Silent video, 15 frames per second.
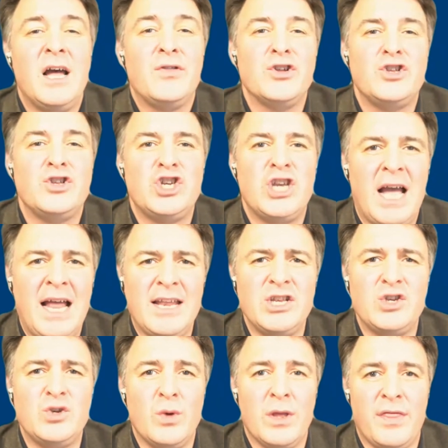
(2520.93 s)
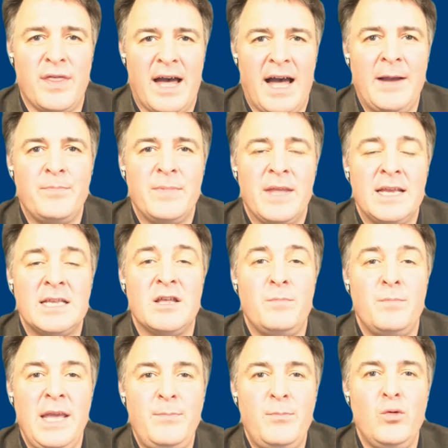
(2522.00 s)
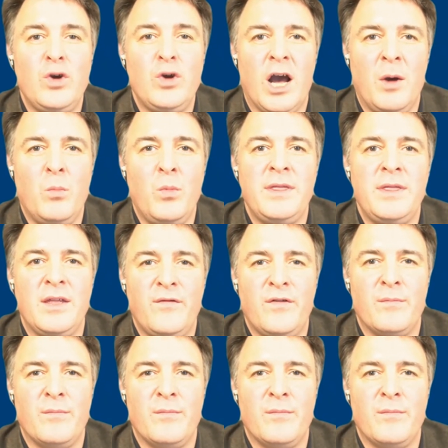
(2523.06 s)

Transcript: The challenge with that is that people come with different